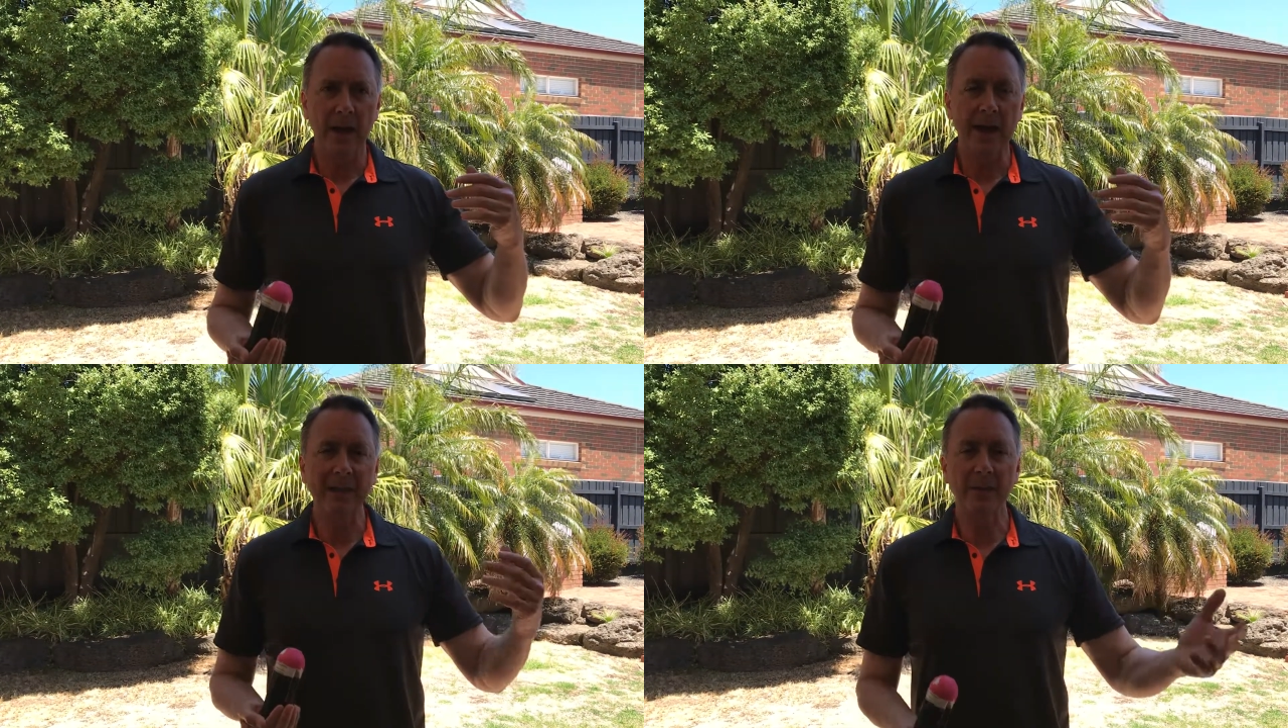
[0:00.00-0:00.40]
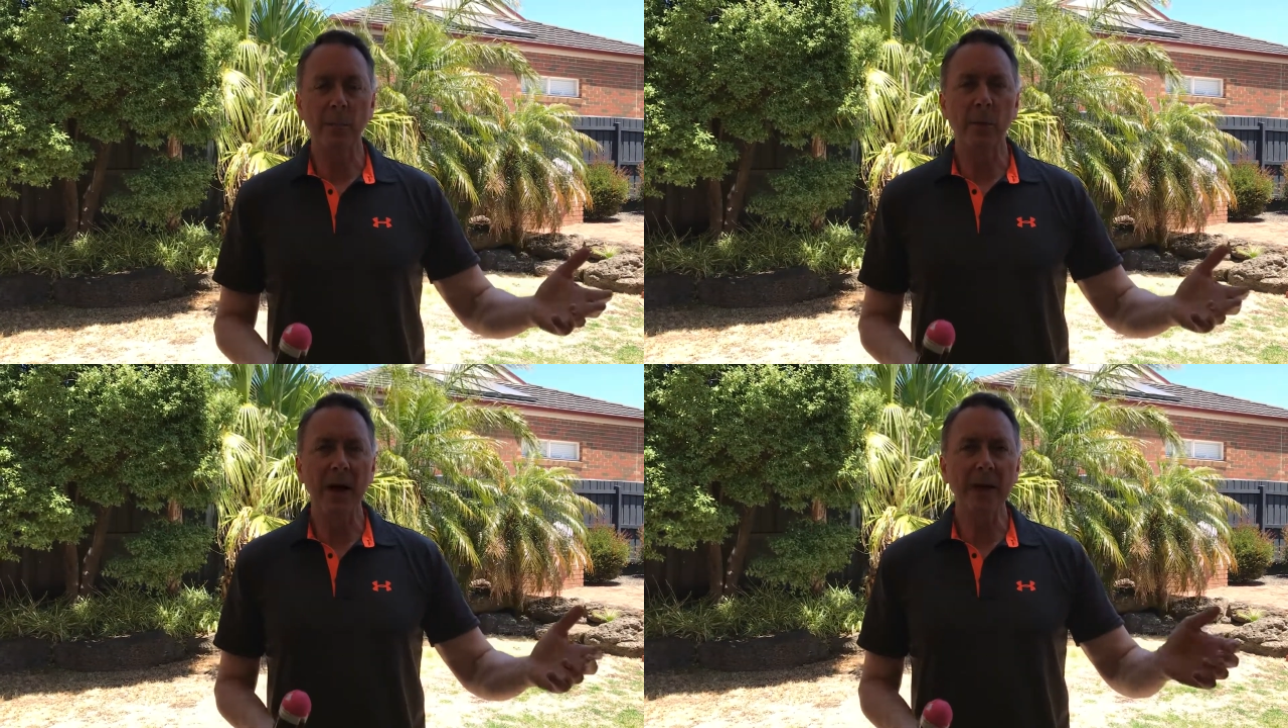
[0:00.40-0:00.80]
into the
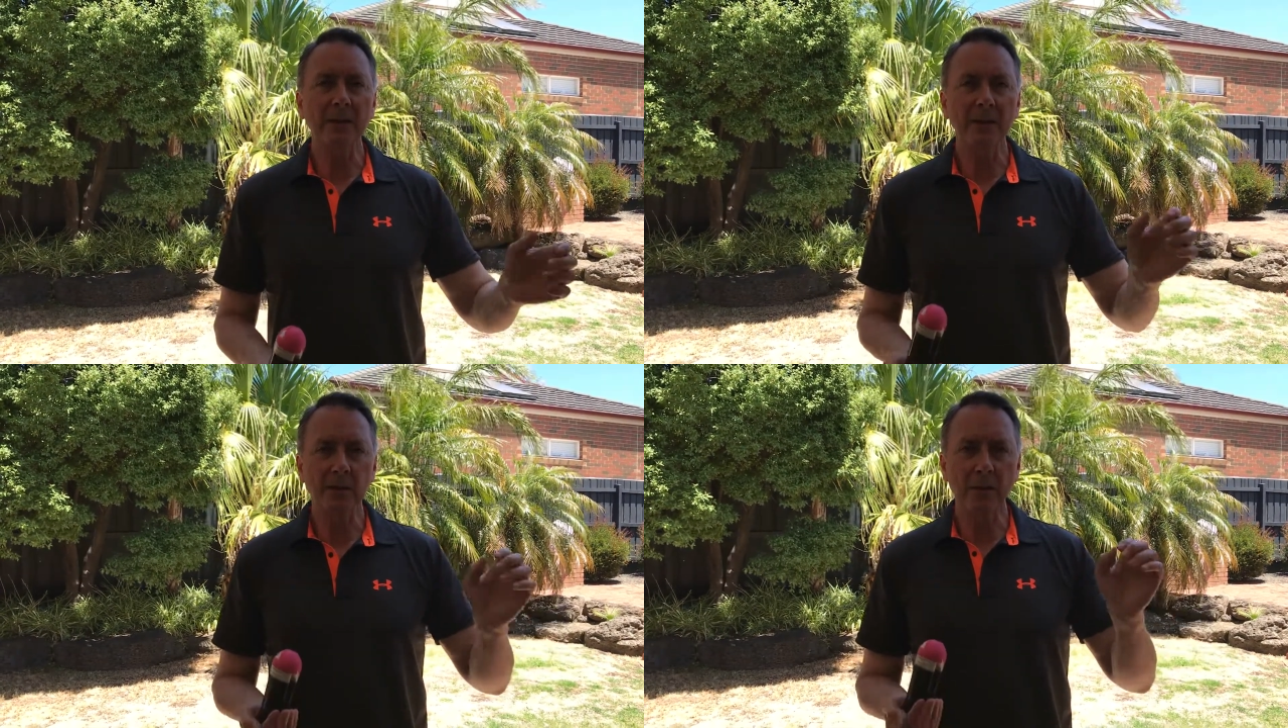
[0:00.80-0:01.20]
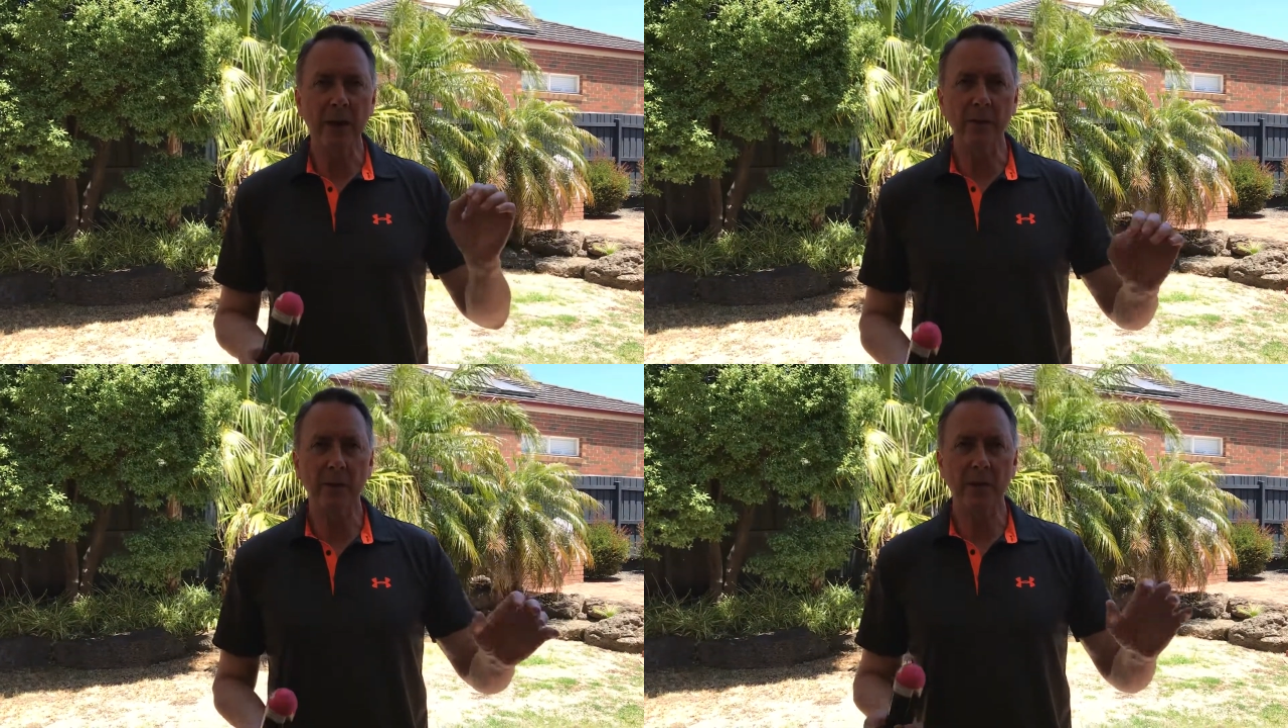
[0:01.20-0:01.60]
bays
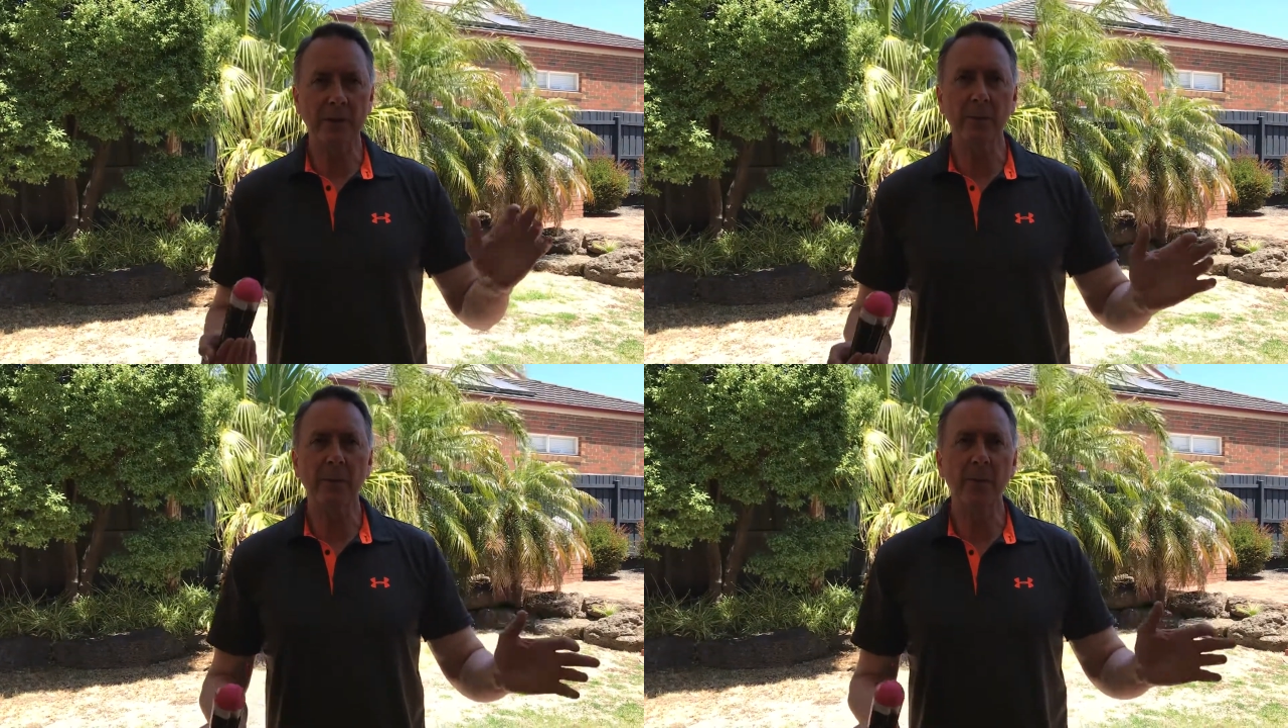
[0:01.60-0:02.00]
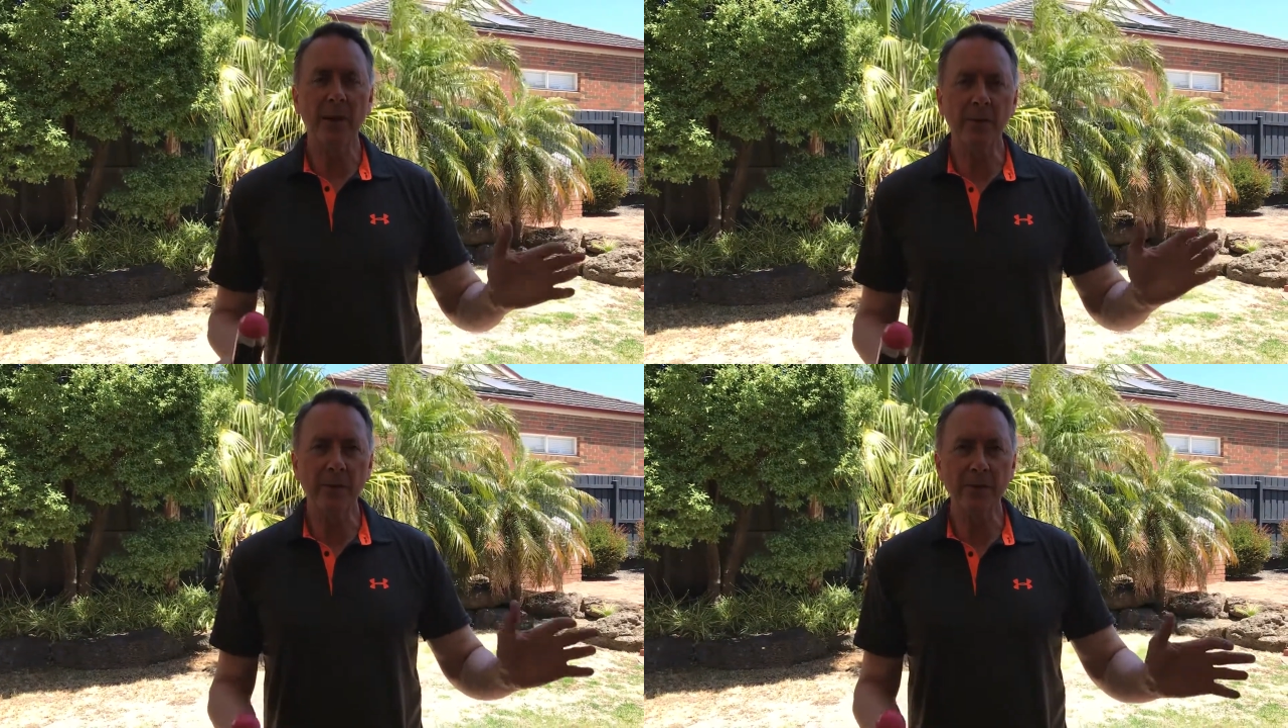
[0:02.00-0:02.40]
looking for some of the
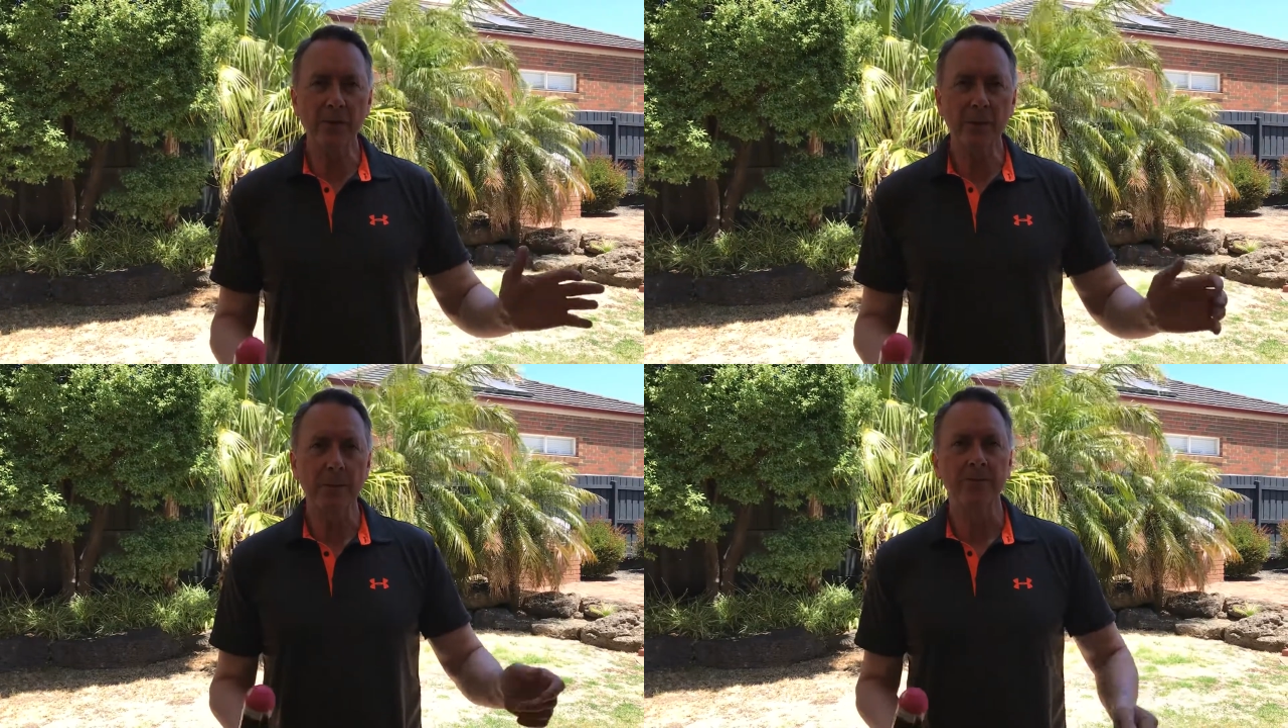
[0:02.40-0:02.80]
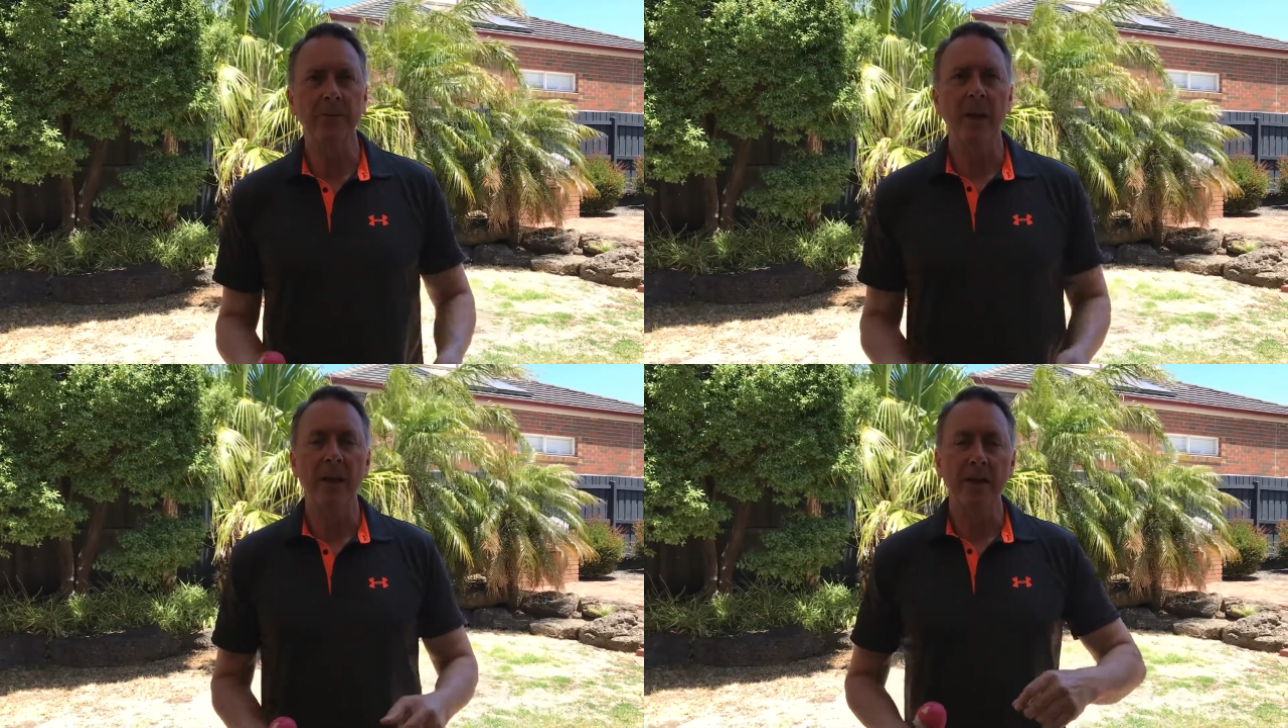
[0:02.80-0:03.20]
bigger fish.
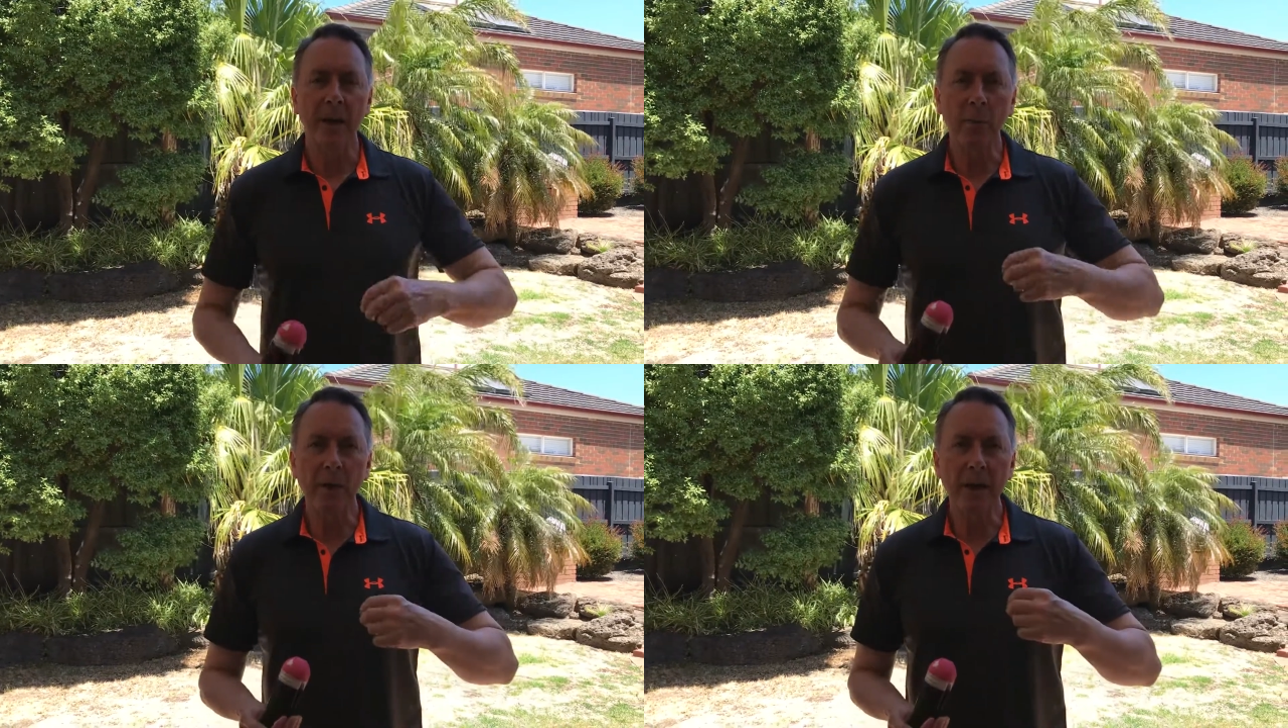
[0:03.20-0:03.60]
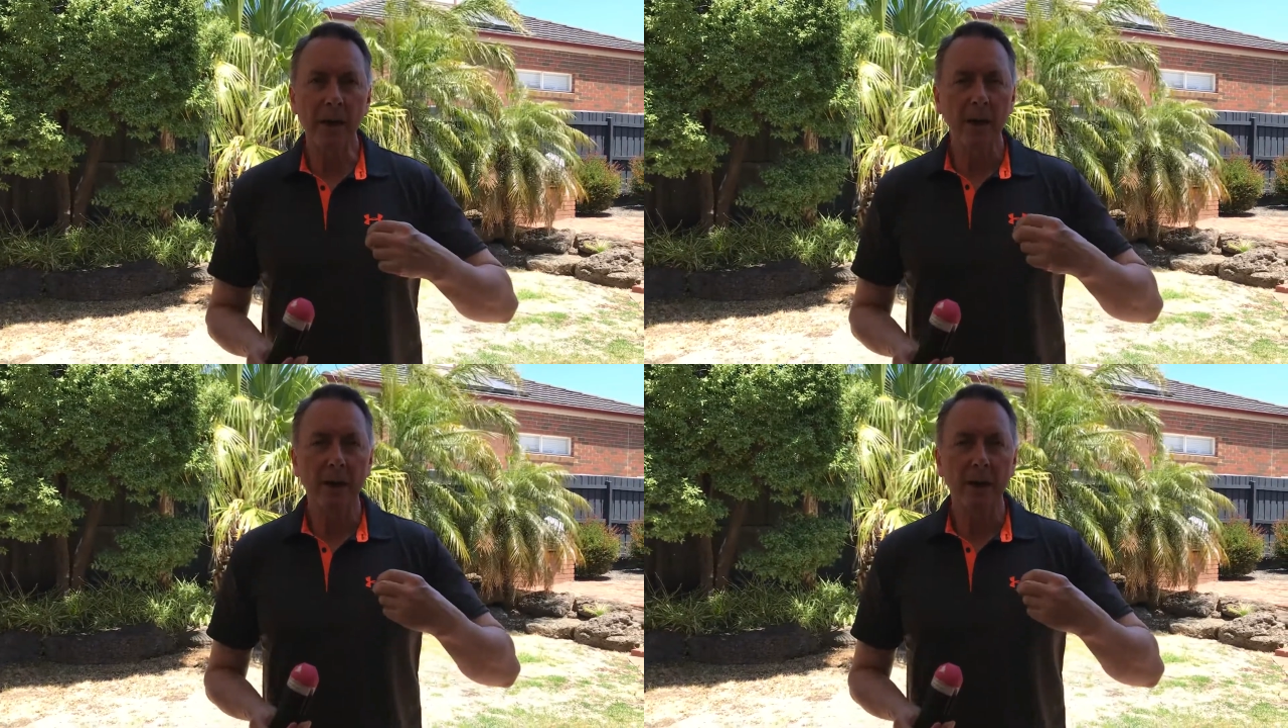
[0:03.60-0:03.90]
They'll be